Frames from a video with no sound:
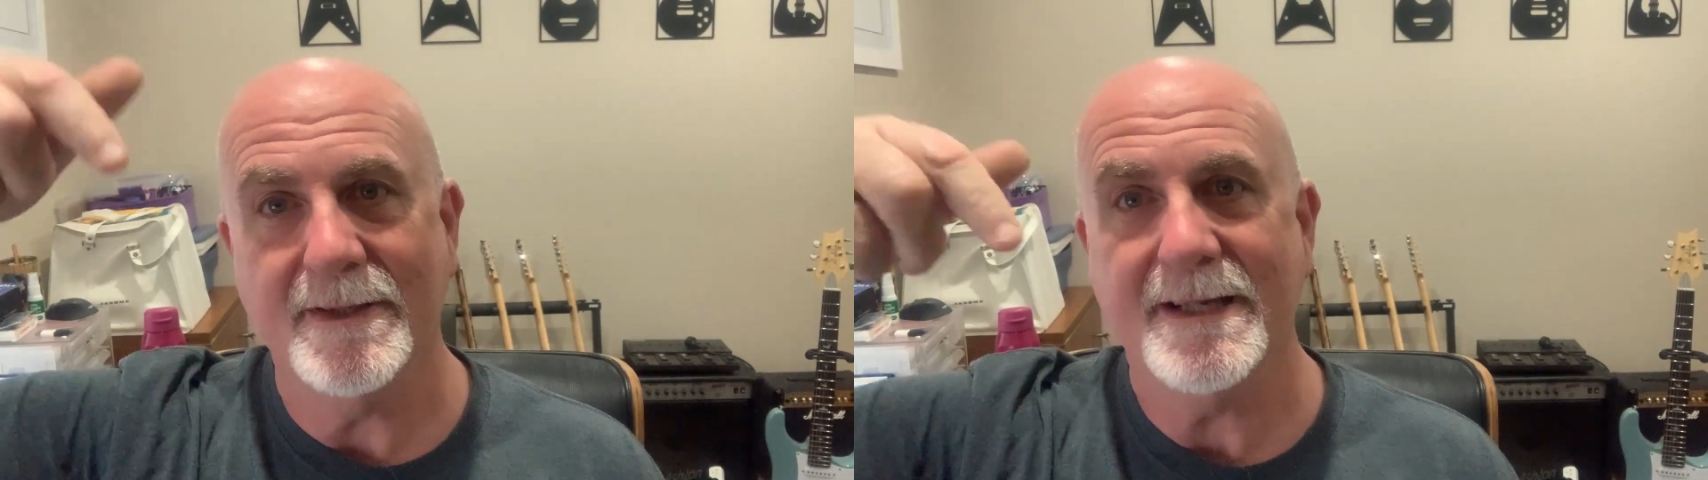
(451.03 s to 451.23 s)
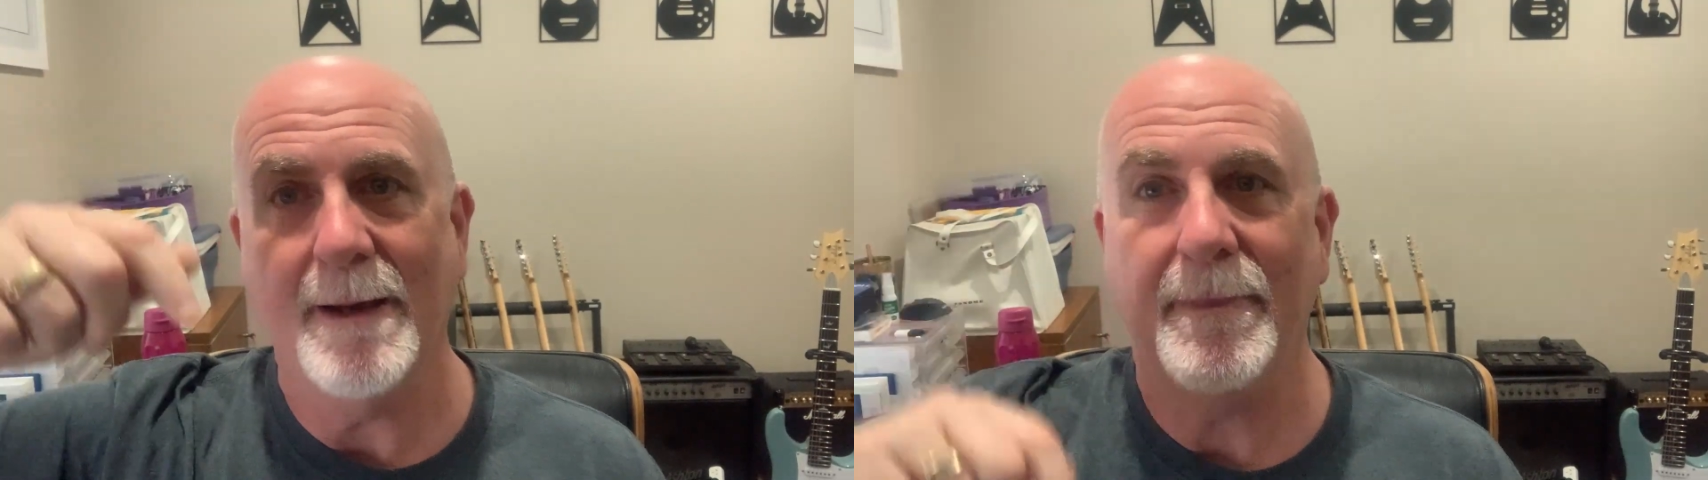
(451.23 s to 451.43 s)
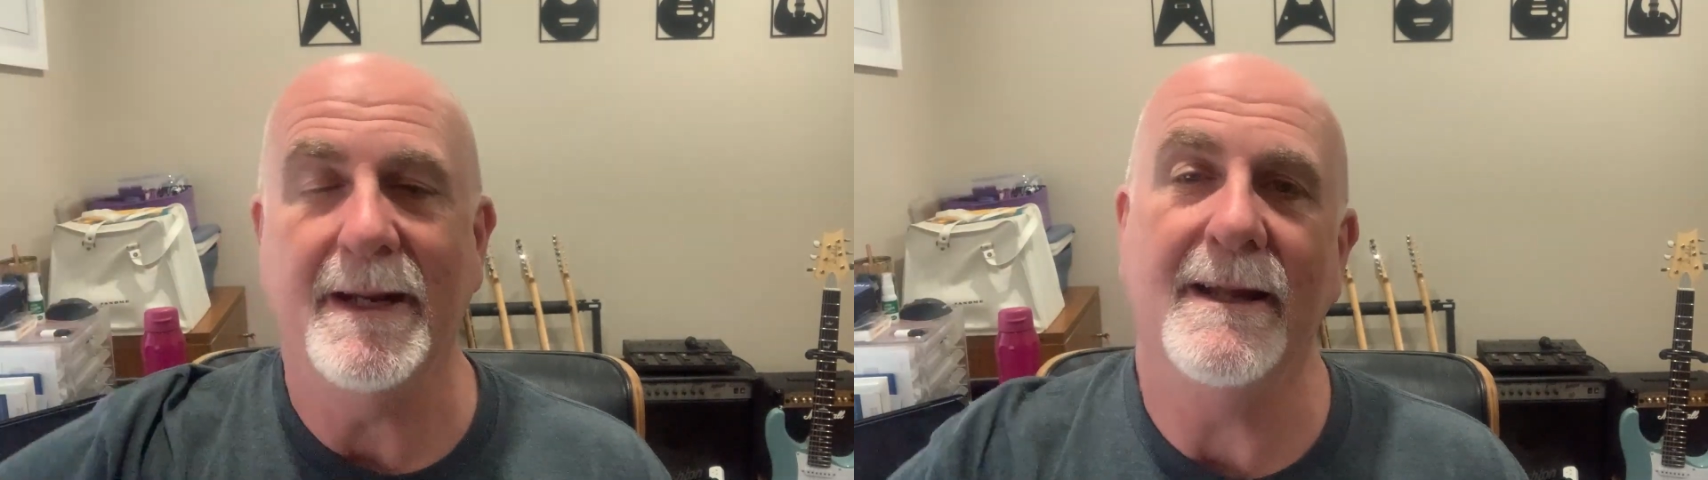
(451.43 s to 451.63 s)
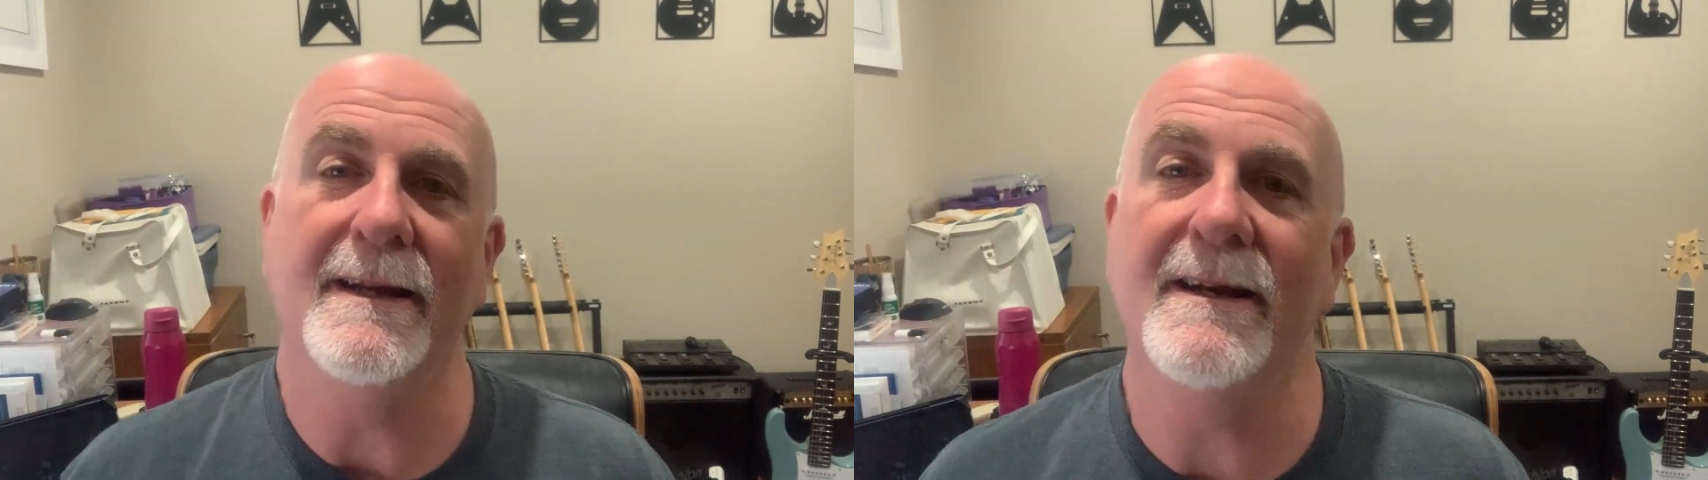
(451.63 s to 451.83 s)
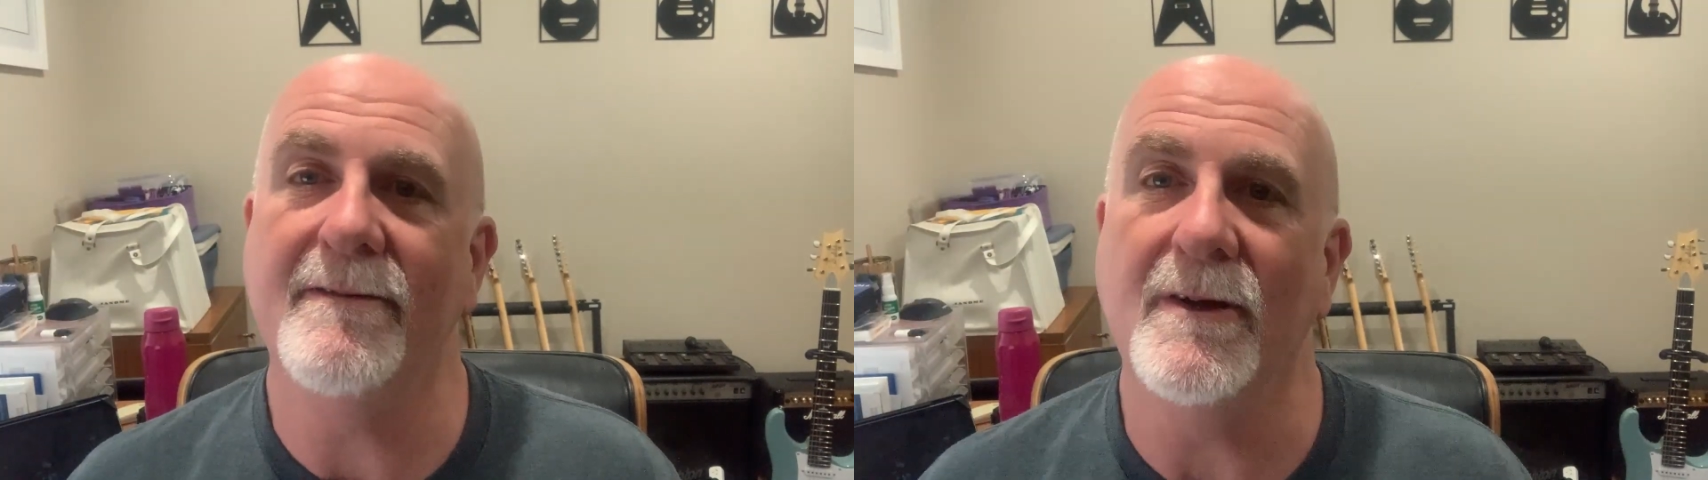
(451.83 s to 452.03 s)
happening in
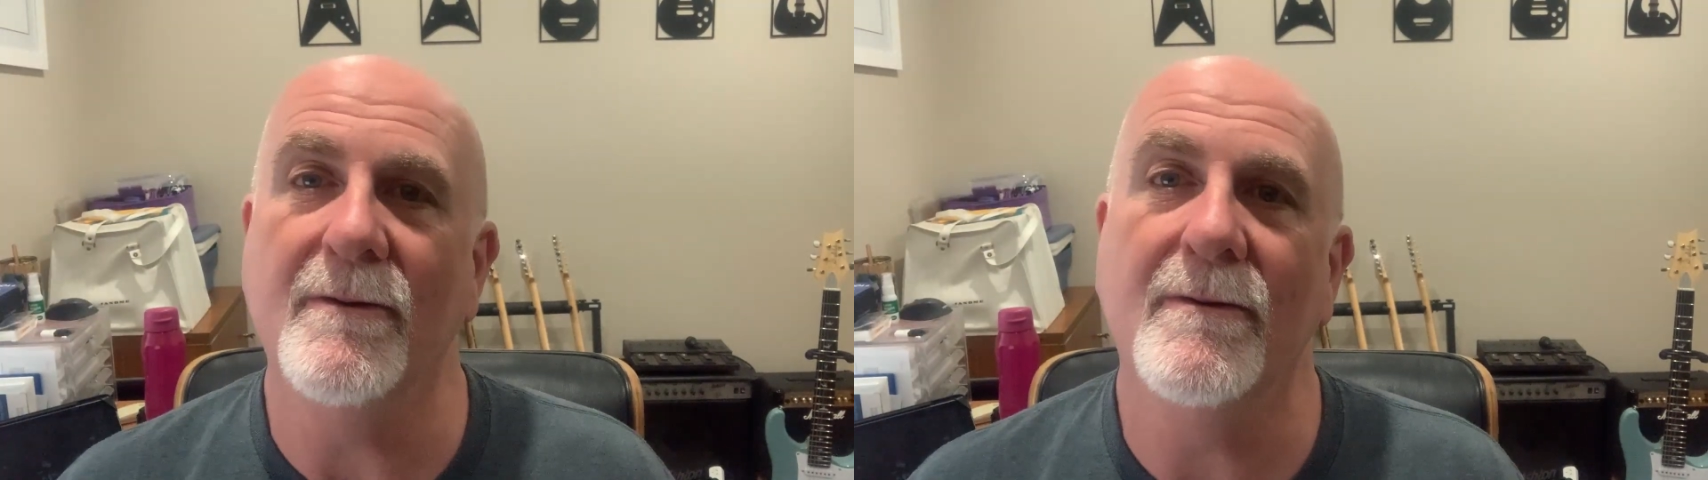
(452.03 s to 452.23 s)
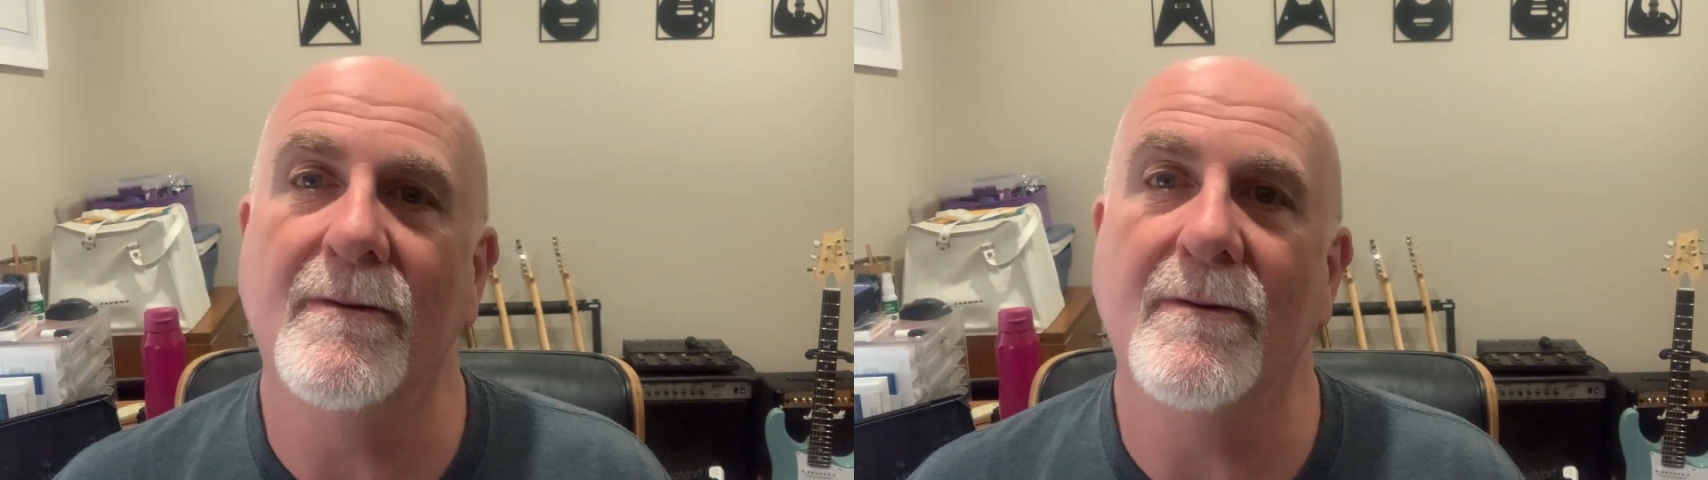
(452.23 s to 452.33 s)
the interview.